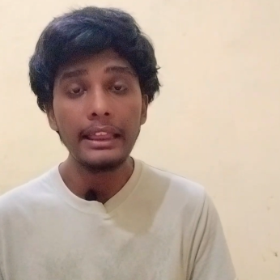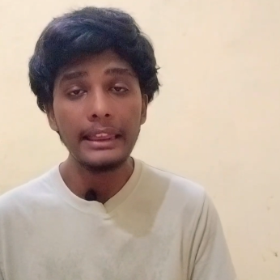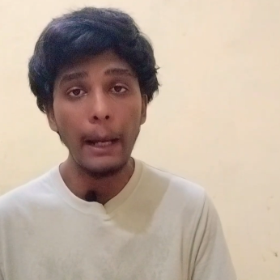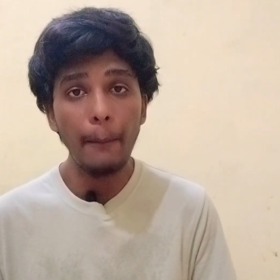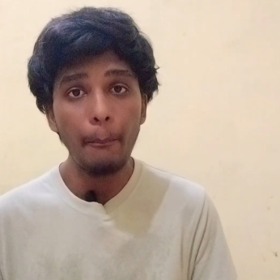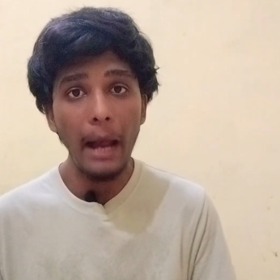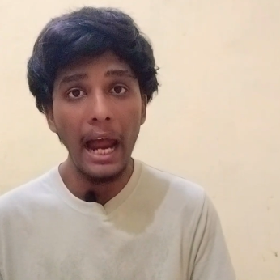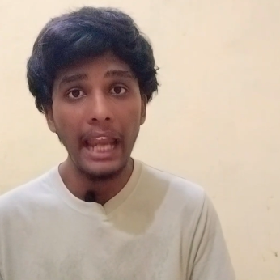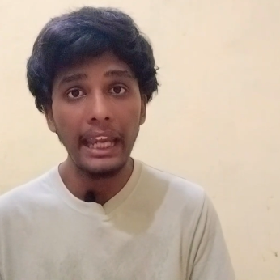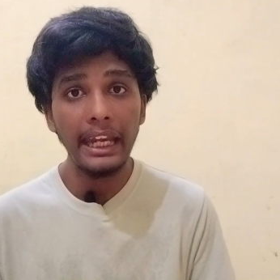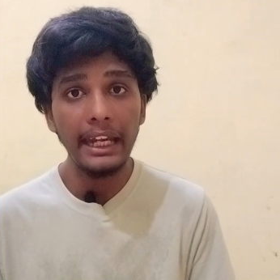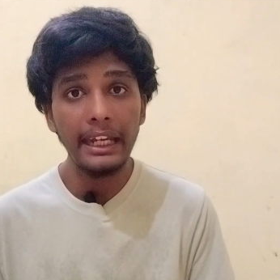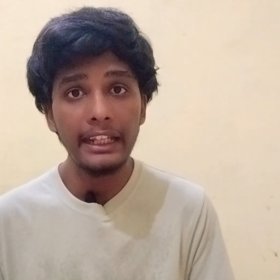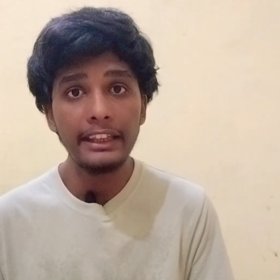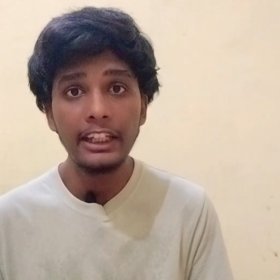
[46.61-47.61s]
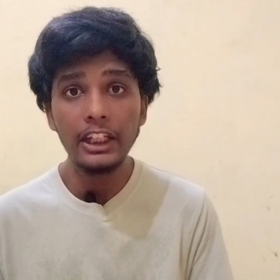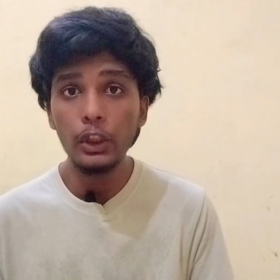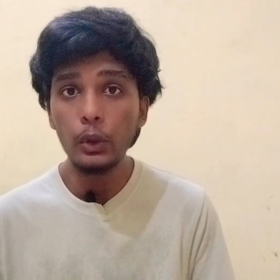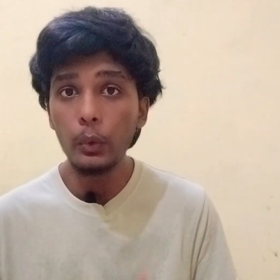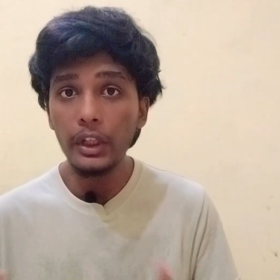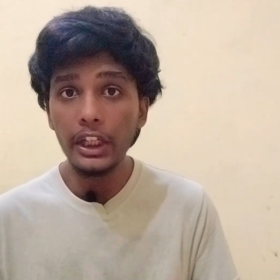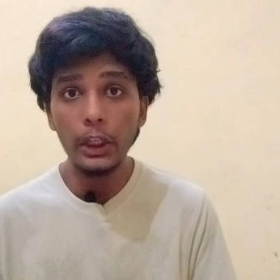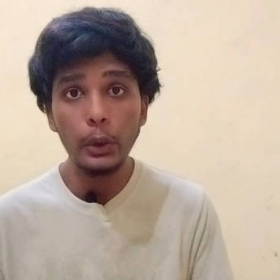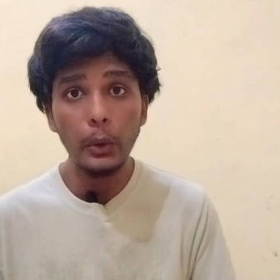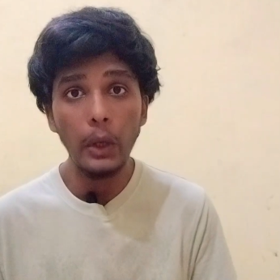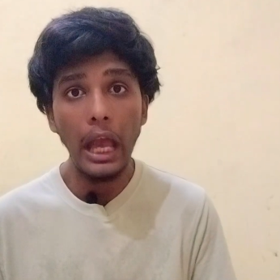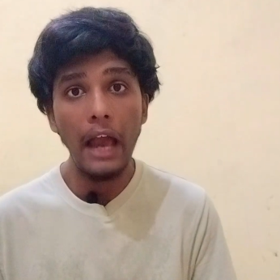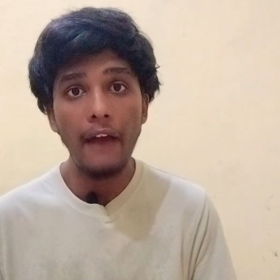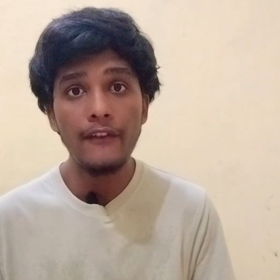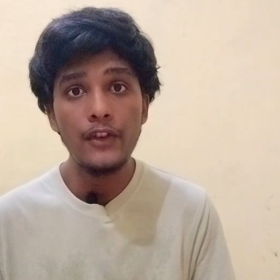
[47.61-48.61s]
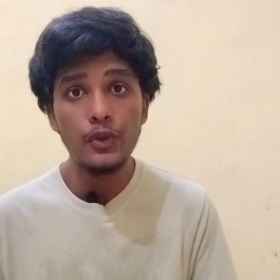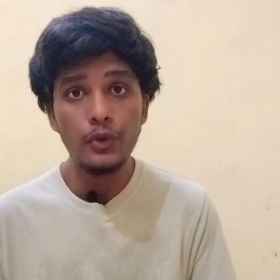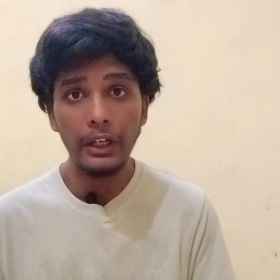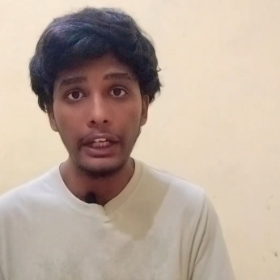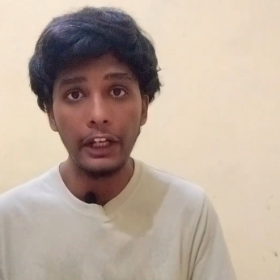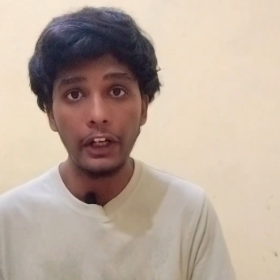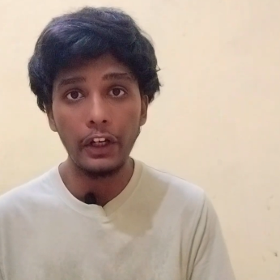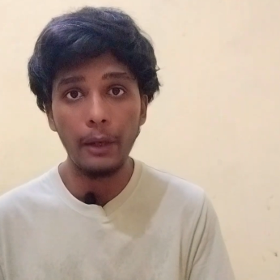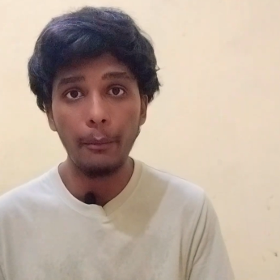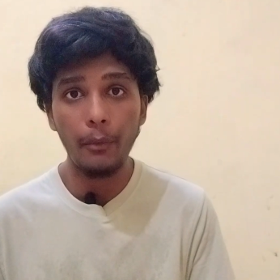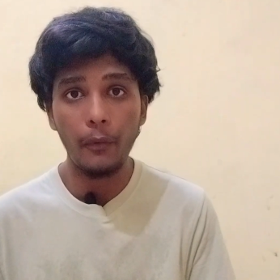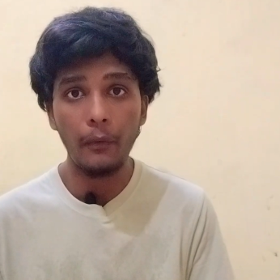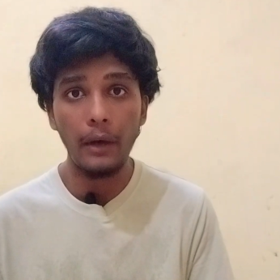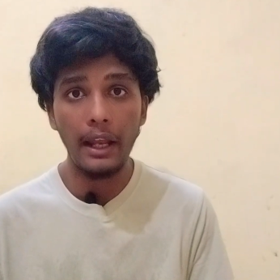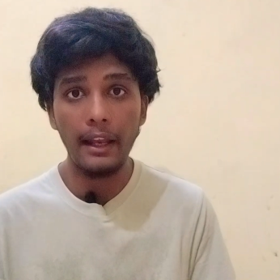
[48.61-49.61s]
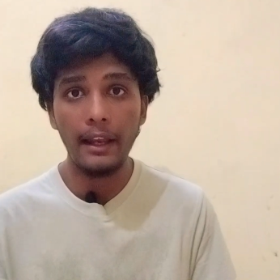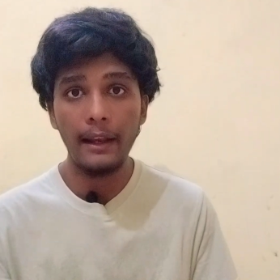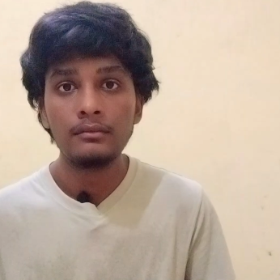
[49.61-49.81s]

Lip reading: the mandatory thing you need to have is your LinkedIn profile.